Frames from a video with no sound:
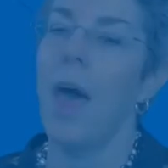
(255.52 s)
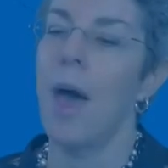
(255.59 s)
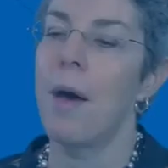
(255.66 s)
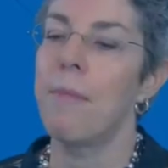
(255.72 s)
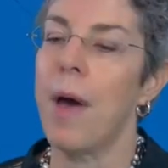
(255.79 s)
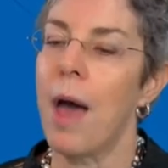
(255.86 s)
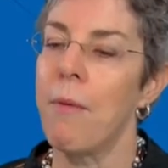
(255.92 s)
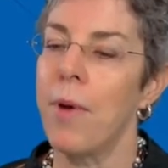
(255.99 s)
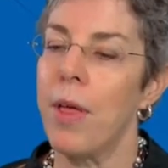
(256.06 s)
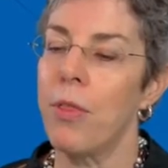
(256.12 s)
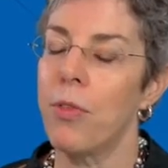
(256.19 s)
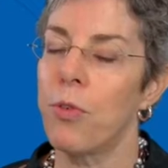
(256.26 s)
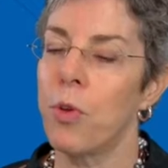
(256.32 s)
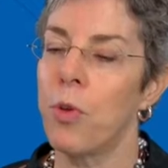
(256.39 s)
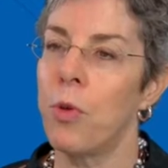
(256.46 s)
I
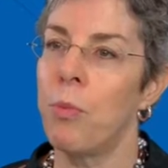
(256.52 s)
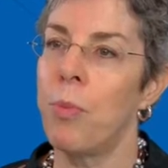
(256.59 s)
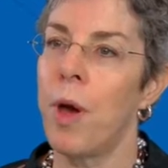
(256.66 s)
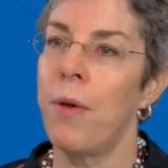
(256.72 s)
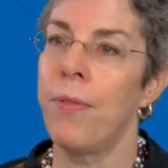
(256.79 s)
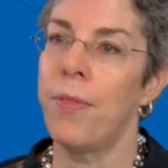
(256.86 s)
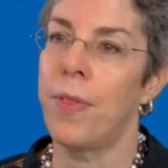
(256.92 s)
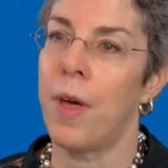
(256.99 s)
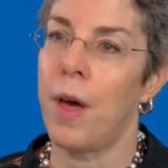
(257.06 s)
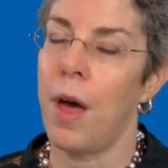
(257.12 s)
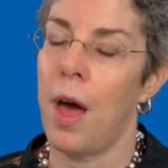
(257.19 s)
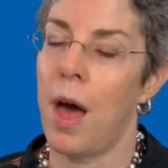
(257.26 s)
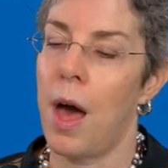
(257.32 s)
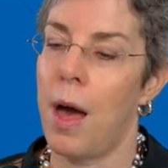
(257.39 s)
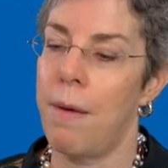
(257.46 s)
went through both
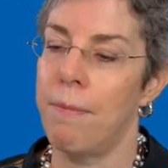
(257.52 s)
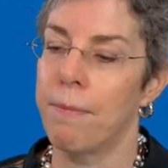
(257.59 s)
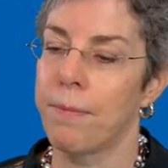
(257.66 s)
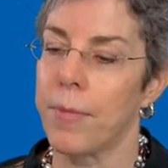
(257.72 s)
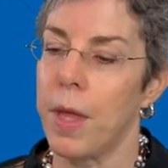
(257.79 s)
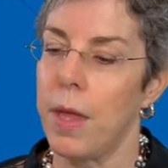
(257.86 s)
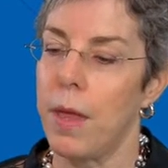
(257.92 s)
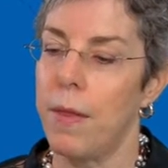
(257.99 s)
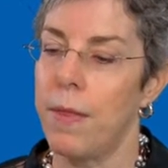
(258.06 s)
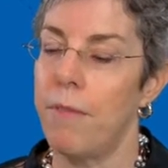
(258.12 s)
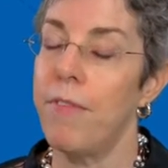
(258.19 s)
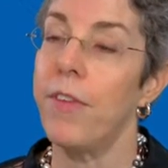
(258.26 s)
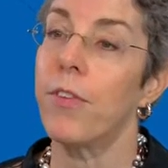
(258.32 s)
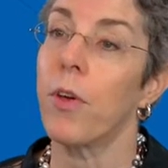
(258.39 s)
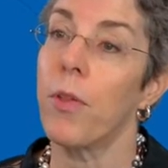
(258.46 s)
the
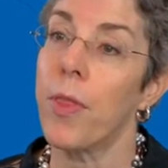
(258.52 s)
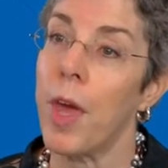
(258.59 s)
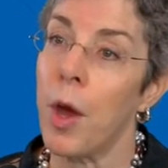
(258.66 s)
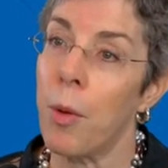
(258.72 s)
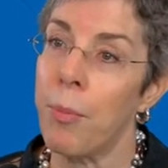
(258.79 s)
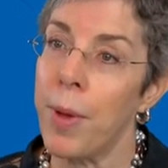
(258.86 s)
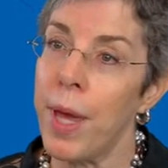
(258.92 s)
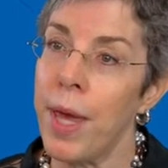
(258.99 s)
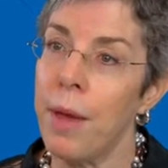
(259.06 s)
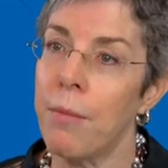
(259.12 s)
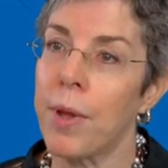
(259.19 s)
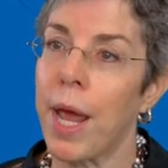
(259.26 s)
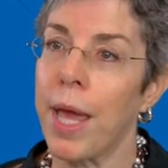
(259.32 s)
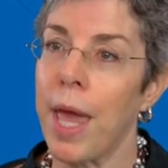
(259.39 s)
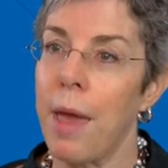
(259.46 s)
physical therapy.
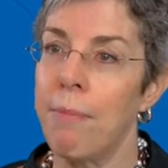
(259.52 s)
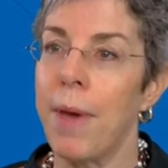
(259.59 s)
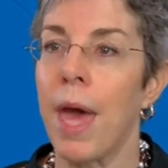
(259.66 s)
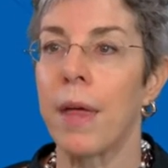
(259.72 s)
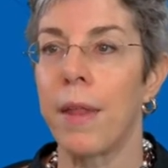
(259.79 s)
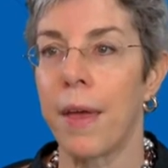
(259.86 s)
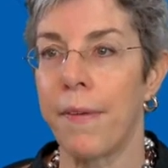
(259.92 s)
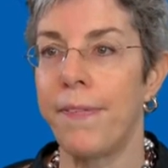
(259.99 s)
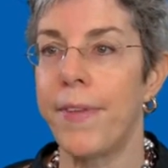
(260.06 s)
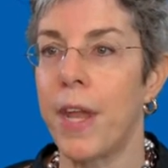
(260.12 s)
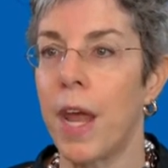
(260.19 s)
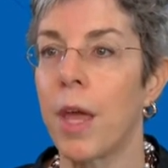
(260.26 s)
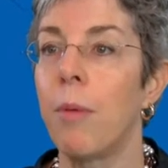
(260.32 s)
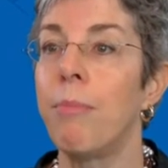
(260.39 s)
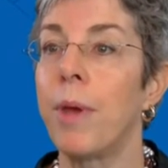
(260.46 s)
When I came back, like I
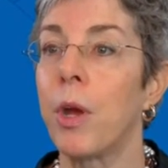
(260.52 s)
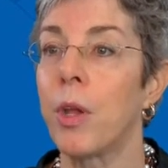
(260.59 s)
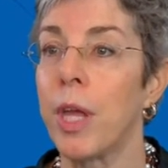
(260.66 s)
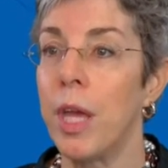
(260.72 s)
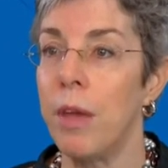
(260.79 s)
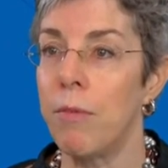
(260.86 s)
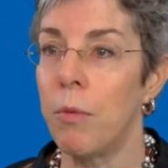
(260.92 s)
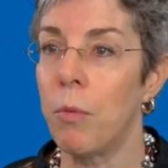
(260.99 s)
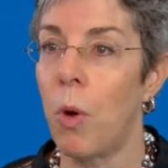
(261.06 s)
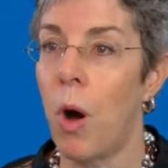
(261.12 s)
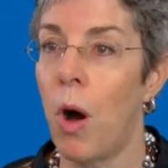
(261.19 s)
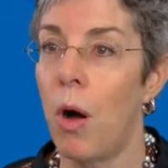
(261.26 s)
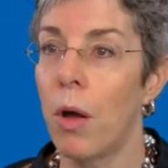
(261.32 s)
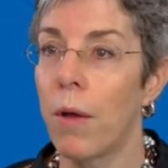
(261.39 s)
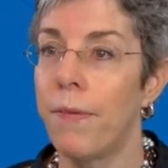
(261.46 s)
said, I could barely even
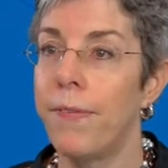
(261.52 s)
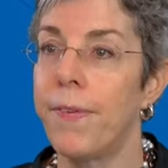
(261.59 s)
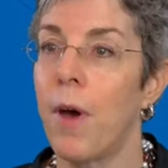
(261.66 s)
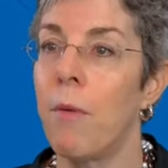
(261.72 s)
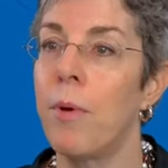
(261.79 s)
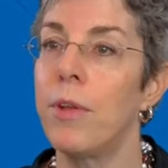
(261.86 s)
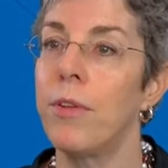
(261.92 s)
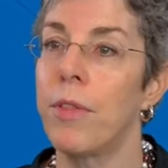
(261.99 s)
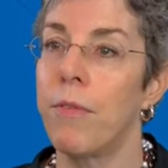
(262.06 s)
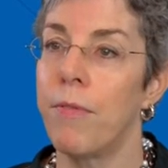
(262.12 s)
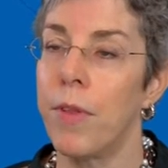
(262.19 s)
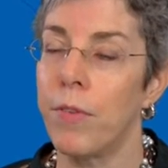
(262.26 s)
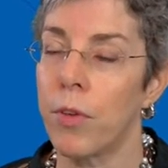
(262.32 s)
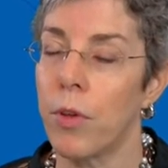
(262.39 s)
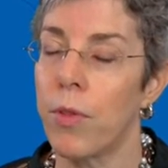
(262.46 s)
walk. So I went to the
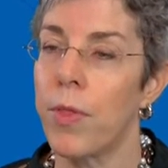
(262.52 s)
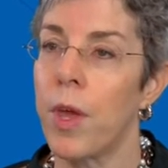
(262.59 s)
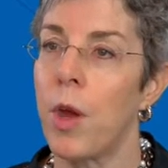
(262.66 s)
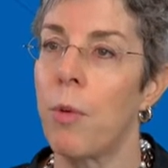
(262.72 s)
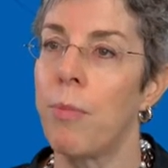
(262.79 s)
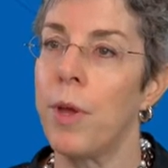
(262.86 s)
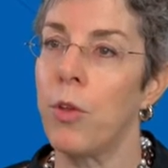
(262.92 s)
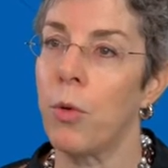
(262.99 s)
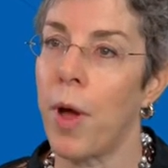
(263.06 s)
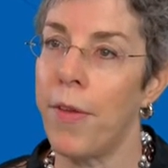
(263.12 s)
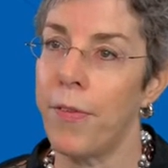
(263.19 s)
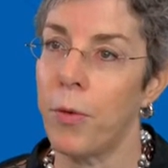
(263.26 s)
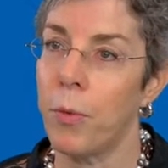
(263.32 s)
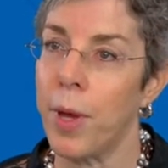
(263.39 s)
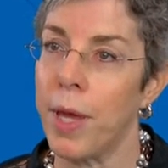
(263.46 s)
physical therapy
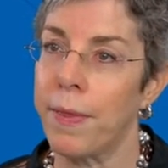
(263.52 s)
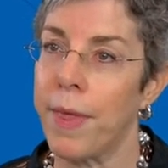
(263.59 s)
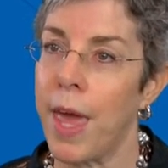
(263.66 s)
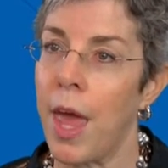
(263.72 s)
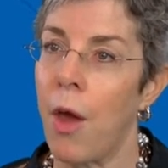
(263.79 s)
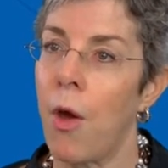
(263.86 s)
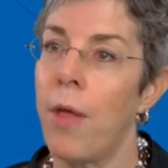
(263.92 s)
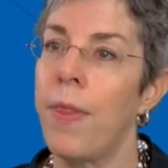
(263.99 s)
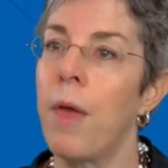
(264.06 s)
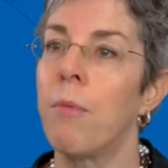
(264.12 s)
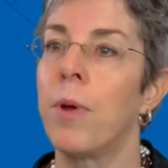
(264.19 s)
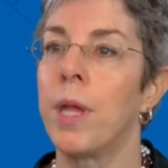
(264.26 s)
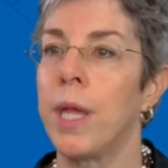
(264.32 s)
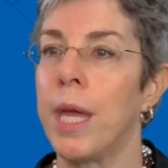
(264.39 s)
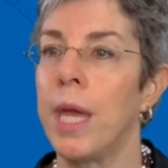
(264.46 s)
twice a week there, and they
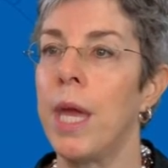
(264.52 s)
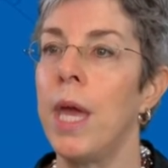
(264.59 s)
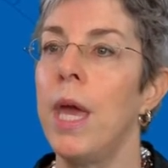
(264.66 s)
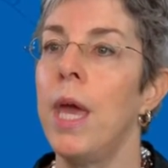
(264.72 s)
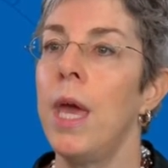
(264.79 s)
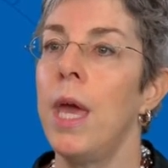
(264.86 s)
really